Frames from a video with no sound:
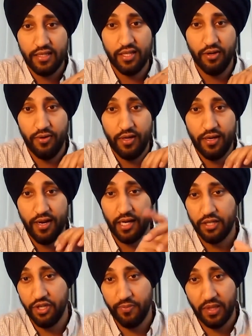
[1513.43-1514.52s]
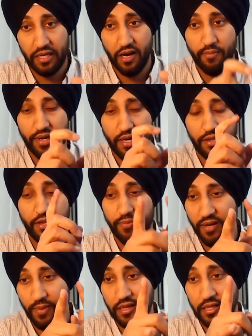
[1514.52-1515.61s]
So not to jump the gun, but a little
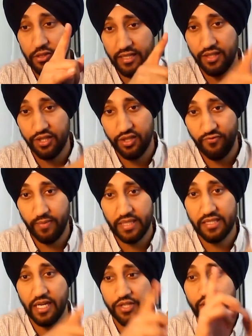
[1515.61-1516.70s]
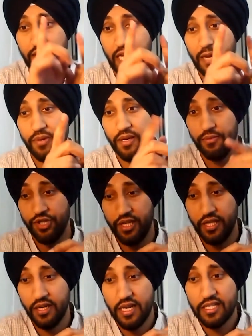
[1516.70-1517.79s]
bit about the transition from Accenture to
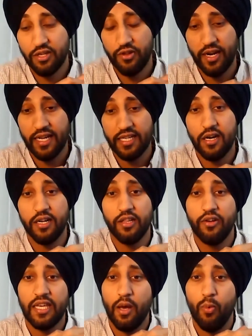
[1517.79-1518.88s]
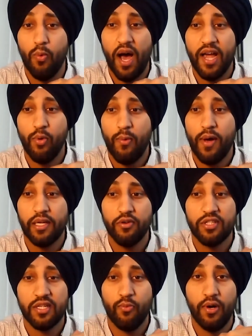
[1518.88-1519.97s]
KPMG. So then I started looking at why do I want to go
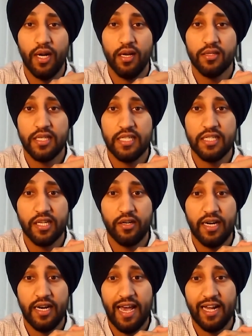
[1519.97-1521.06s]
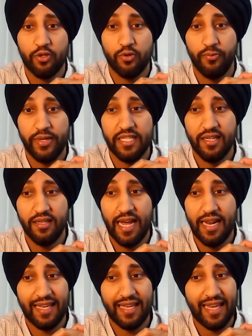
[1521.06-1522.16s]
somewhere else? Is there an actual reason?
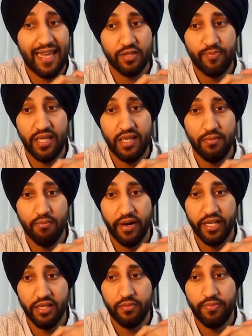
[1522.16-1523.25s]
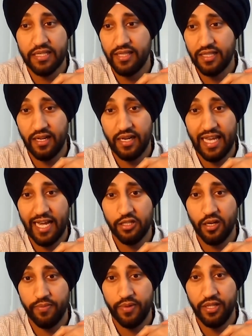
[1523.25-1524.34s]
And it can't just be money, because that's going to catch
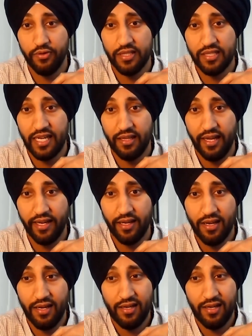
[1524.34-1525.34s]
up to you to say like,